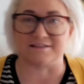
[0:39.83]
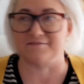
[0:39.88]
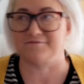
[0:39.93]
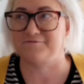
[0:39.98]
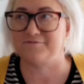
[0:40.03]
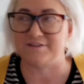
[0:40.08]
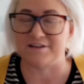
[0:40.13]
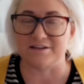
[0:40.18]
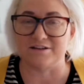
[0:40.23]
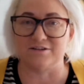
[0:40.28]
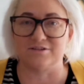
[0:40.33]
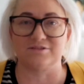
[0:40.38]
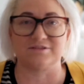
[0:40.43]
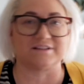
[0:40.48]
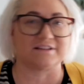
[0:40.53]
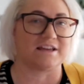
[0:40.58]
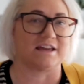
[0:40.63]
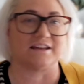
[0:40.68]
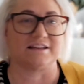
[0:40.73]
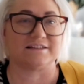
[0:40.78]
and fields
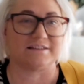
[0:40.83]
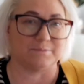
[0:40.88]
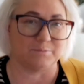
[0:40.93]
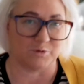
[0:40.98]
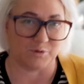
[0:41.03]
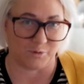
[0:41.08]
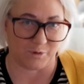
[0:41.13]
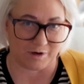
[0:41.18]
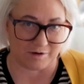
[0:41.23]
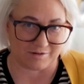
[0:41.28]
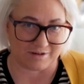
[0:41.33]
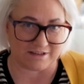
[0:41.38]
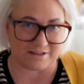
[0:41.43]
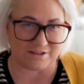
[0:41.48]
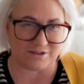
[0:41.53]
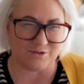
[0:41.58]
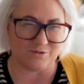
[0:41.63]
and kind of simple queries.